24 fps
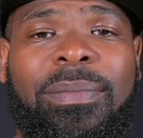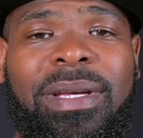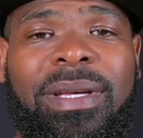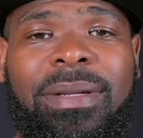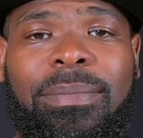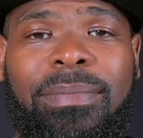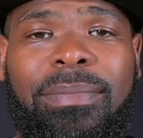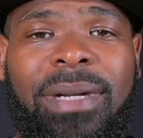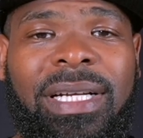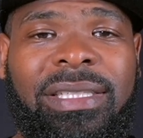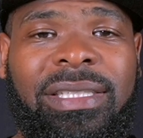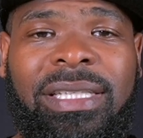
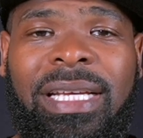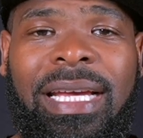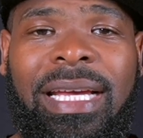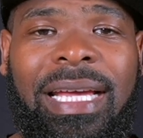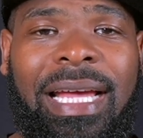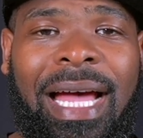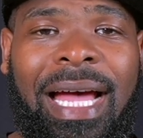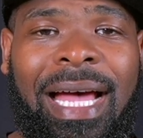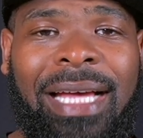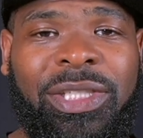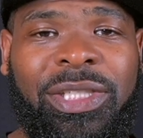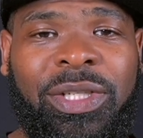much it,
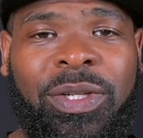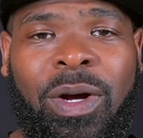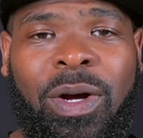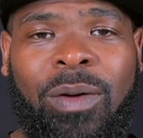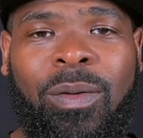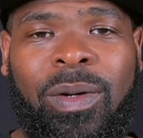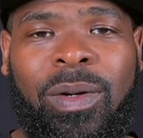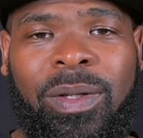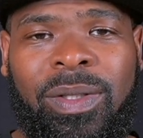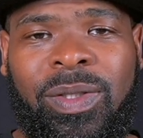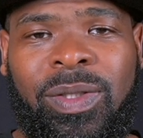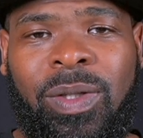guys.
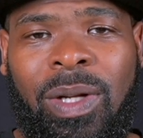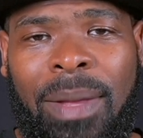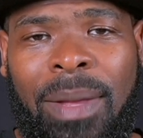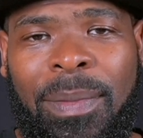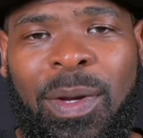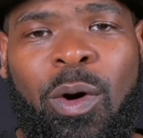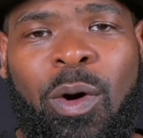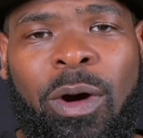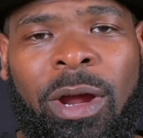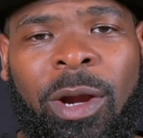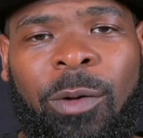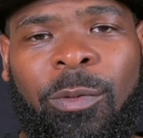So let me
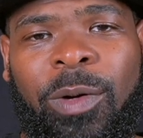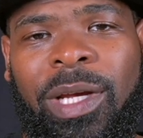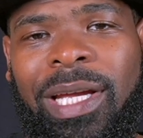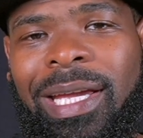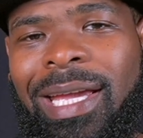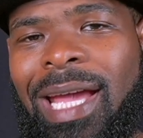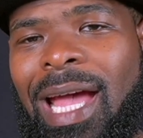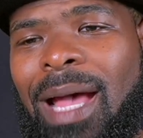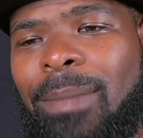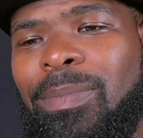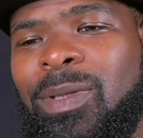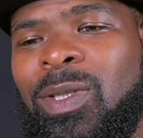go ahead and
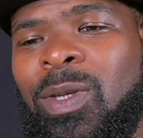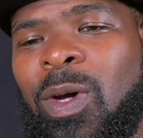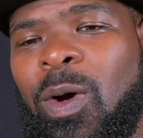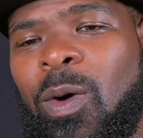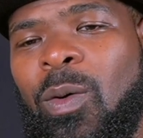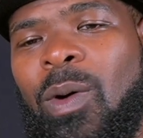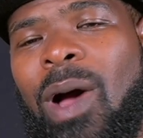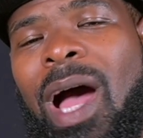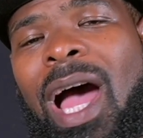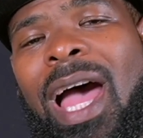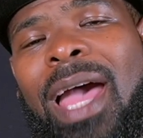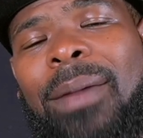recap. So
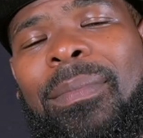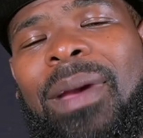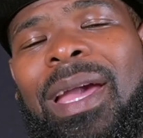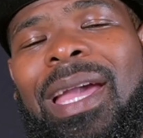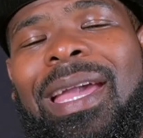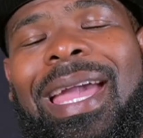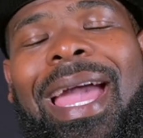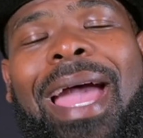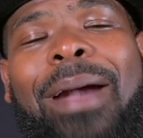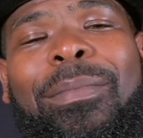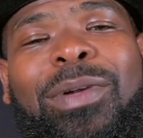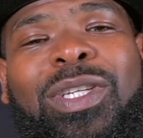I'm a
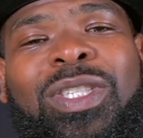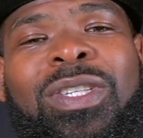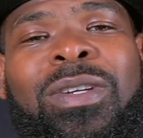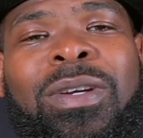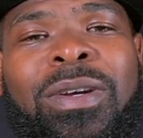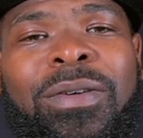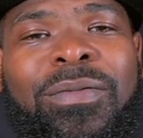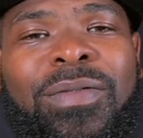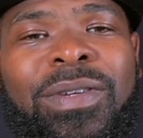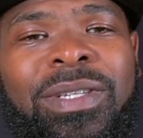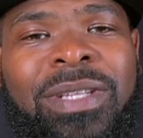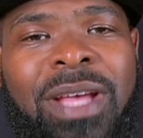amateur
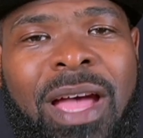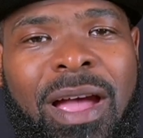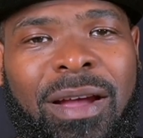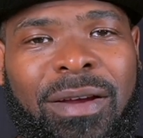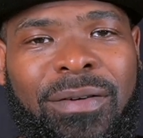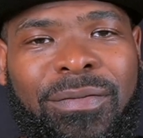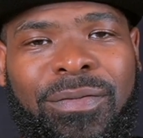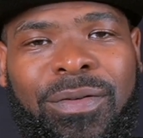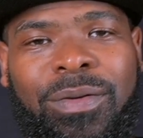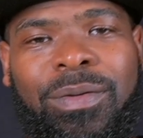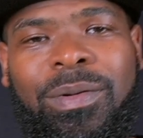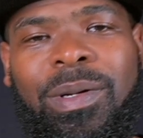
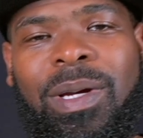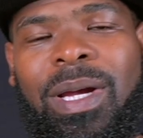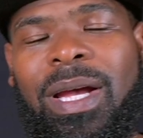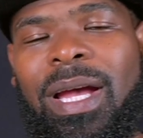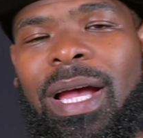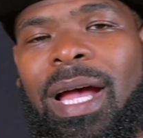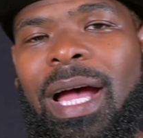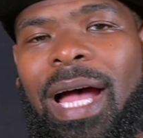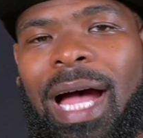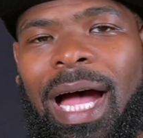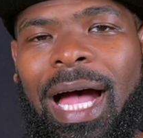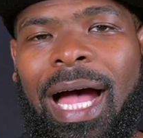photographer.
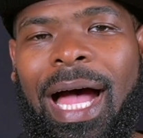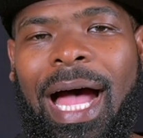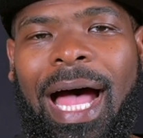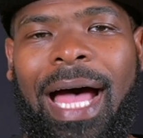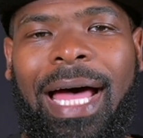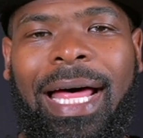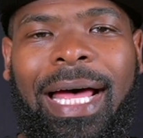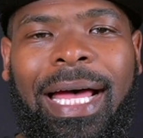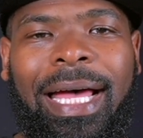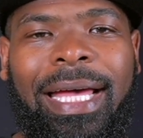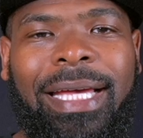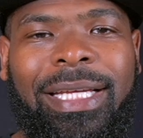
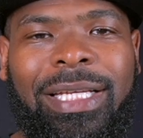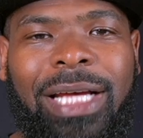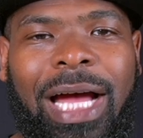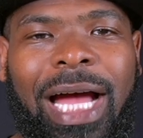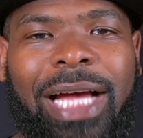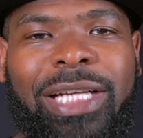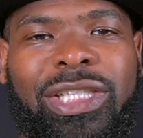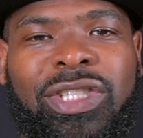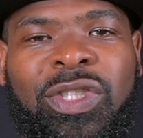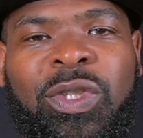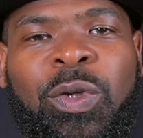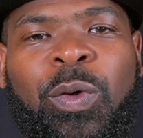I
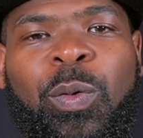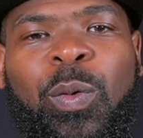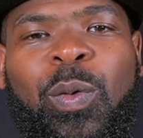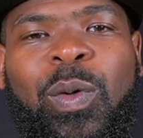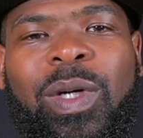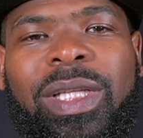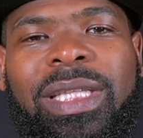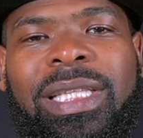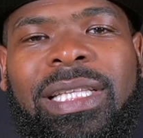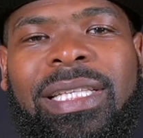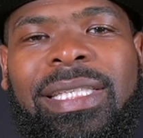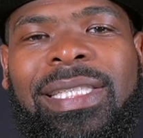shoot
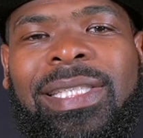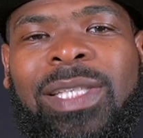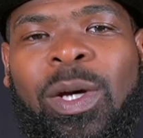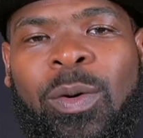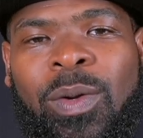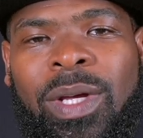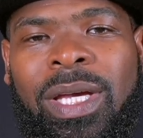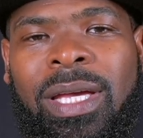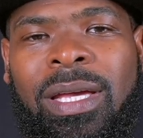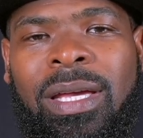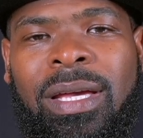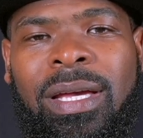with the
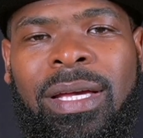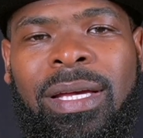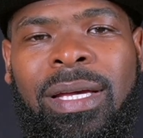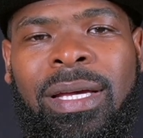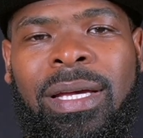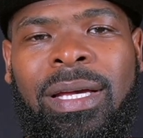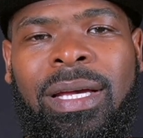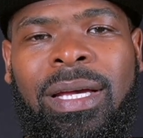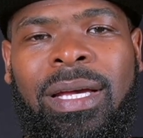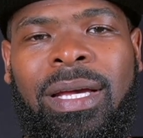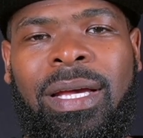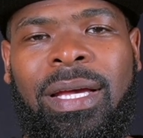Sony
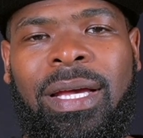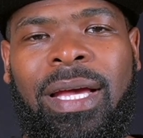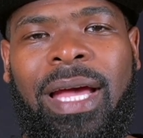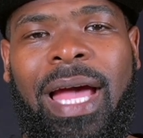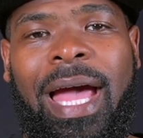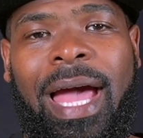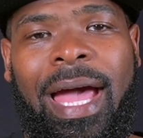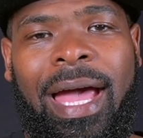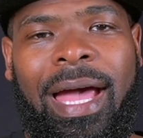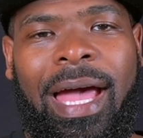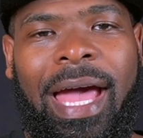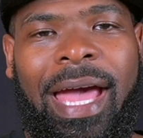
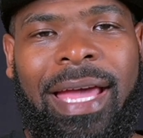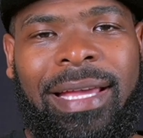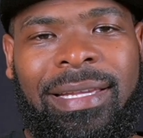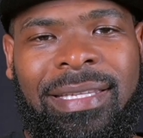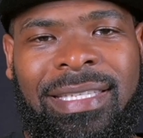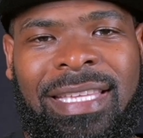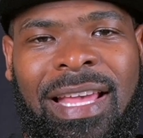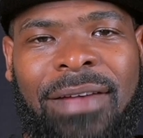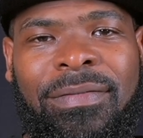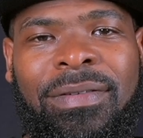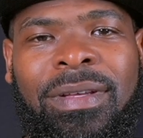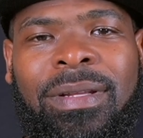
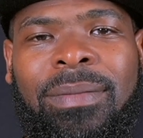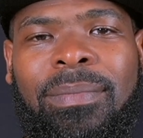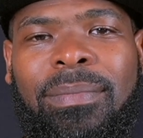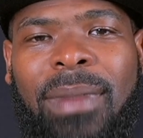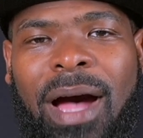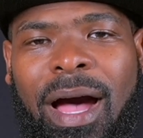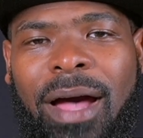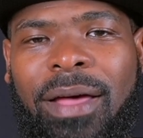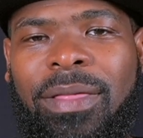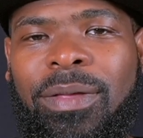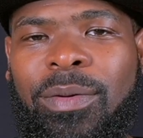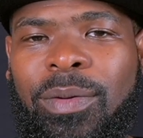A7
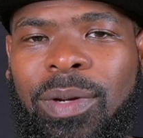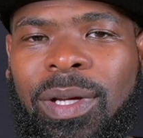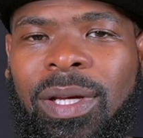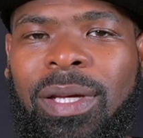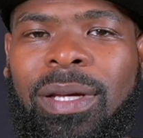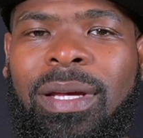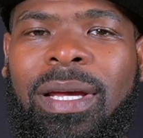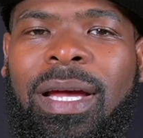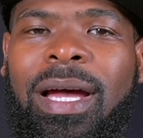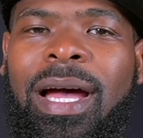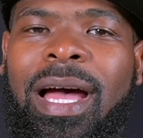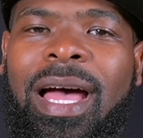Mark III.
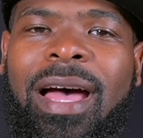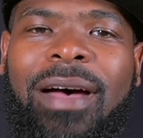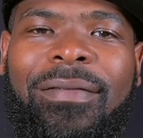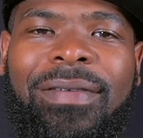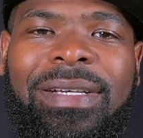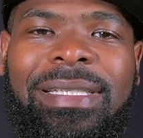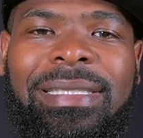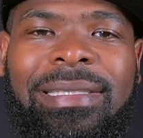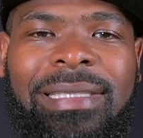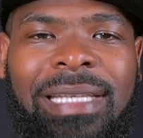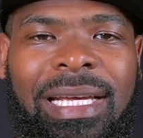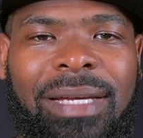I have a
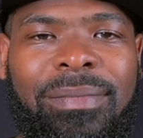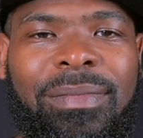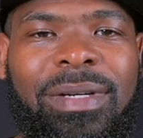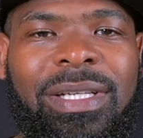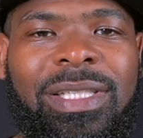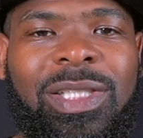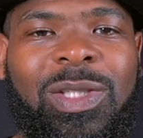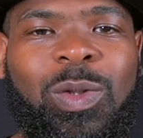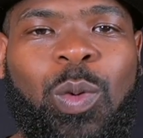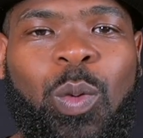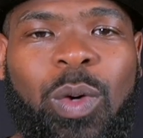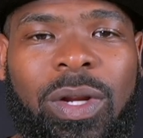Sigma
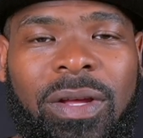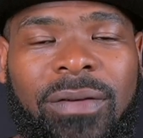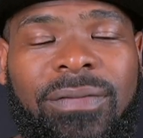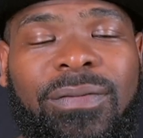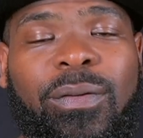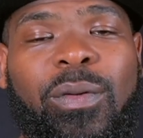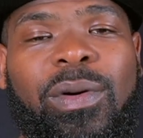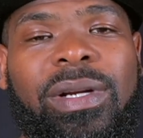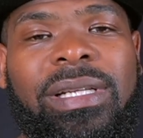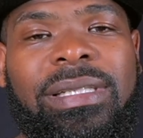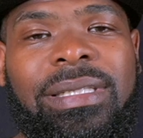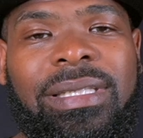
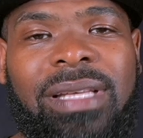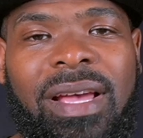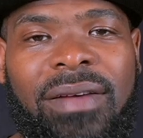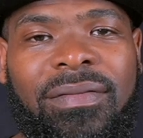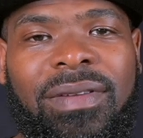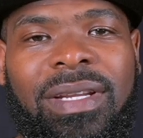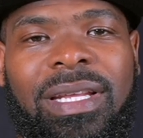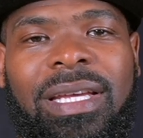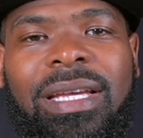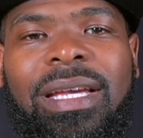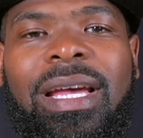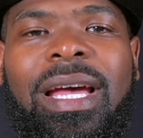
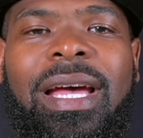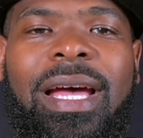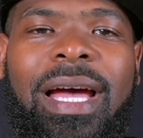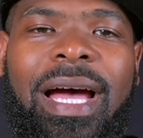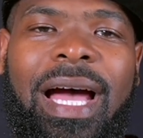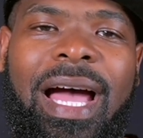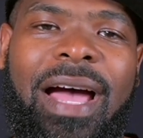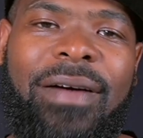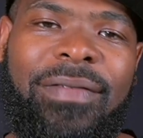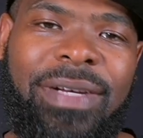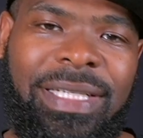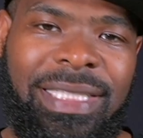24-70. I
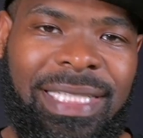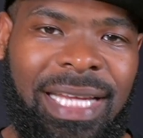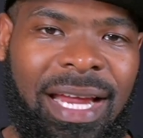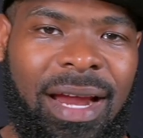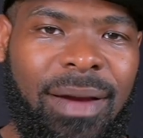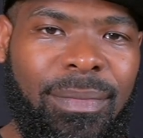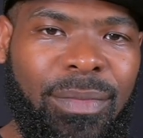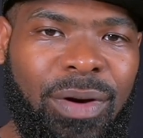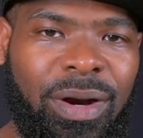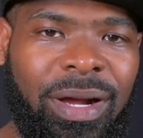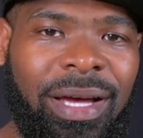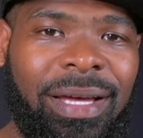have a
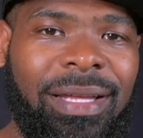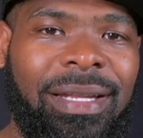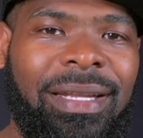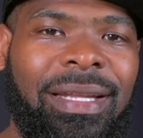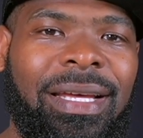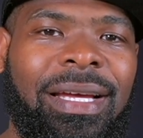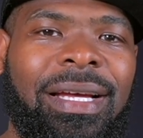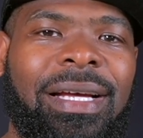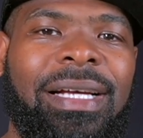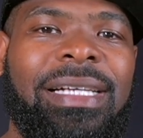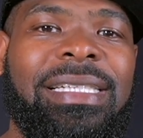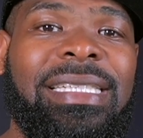Tamron
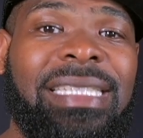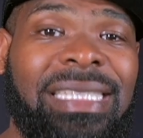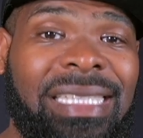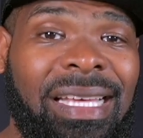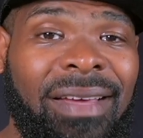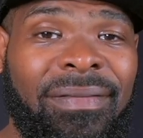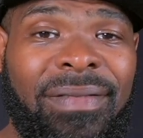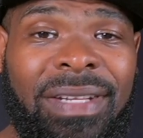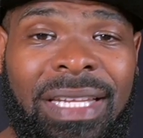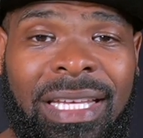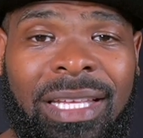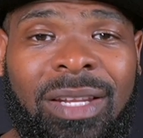
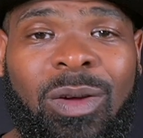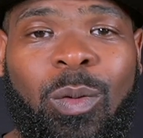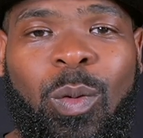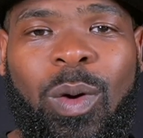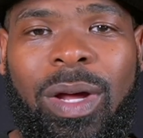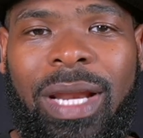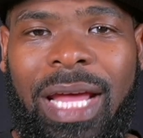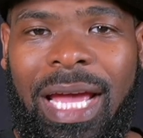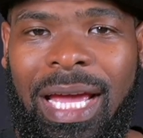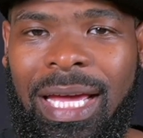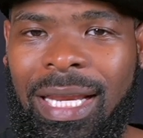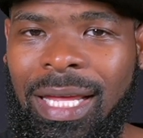
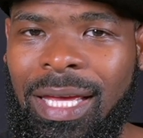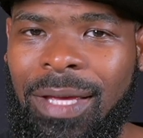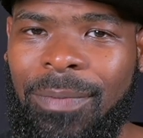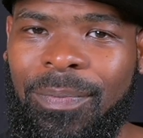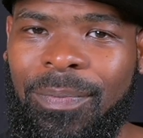70-180.